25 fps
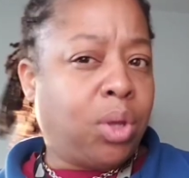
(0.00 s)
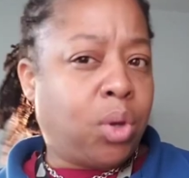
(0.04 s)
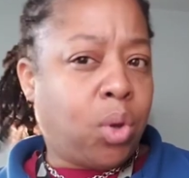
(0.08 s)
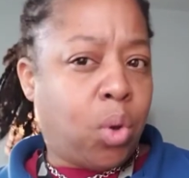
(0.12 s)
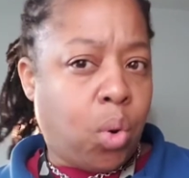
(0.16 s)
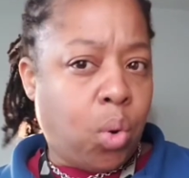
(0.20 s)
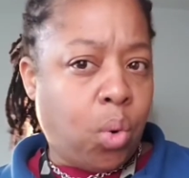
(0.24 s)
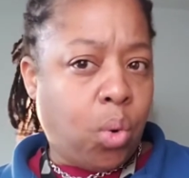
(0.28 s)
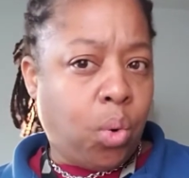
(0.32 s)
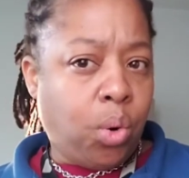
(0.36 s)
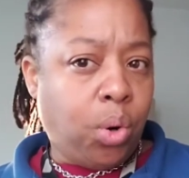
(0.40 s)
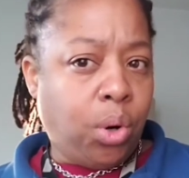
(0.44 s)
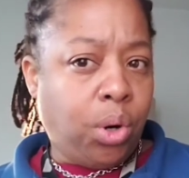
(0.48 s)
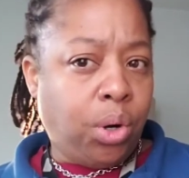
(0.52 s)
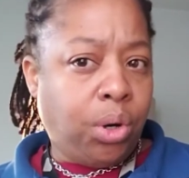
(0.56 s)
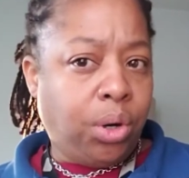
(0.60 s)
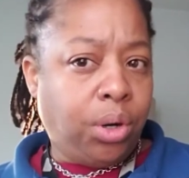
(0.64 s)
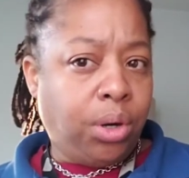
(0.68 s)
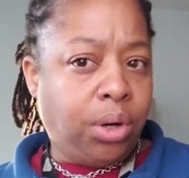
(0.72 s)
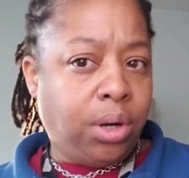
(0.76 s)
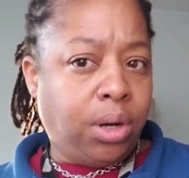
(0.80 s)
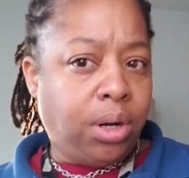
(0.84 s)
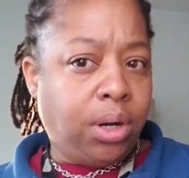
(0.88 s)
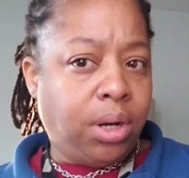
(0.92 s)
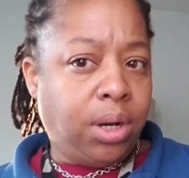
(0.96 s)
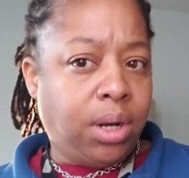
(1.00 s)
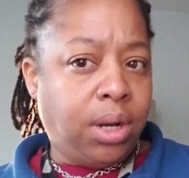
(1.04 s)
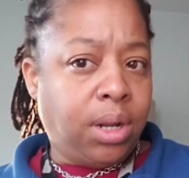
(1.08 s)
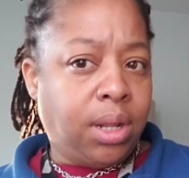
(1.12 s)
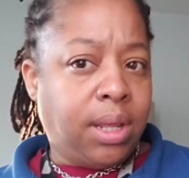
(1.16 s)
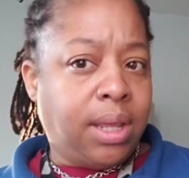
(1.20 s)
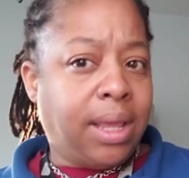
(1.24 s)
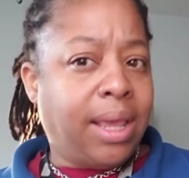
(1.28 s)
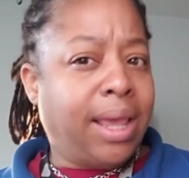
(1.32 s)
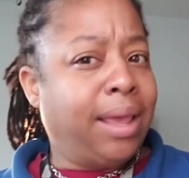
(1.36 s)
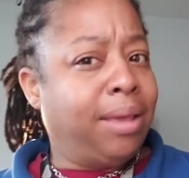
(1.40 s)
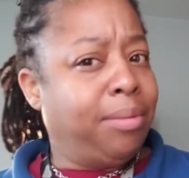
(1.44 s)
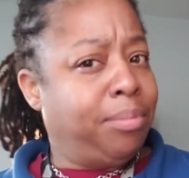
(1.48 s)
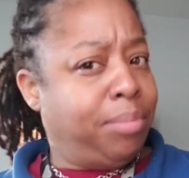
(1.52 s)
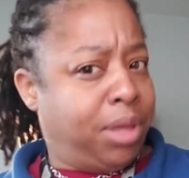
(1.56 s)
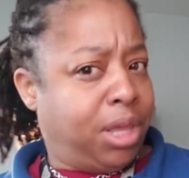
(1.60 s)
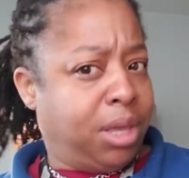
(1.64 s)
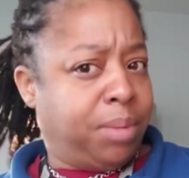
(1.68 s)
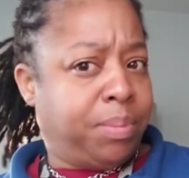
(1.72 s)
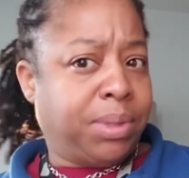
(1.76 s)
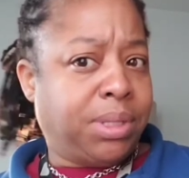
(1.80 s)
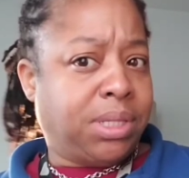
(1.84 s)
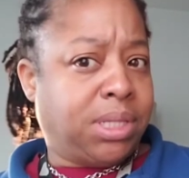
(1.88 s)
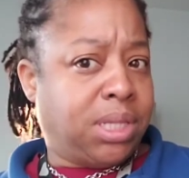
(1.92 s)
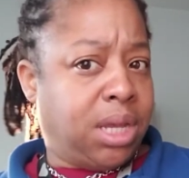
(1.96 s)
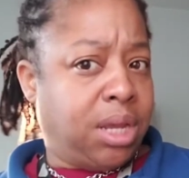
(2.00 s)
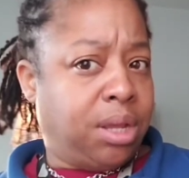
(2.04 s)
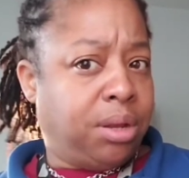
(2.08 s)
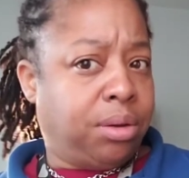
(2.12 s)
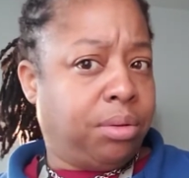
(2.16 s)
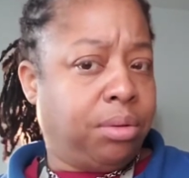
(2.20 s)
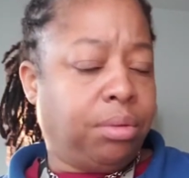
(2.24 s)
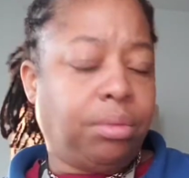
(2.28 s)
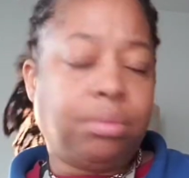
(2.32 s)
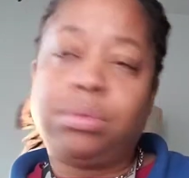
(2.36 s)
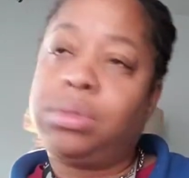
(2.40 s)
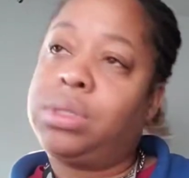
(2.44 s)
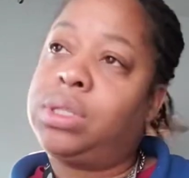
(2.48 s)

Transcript: corn and baked potato.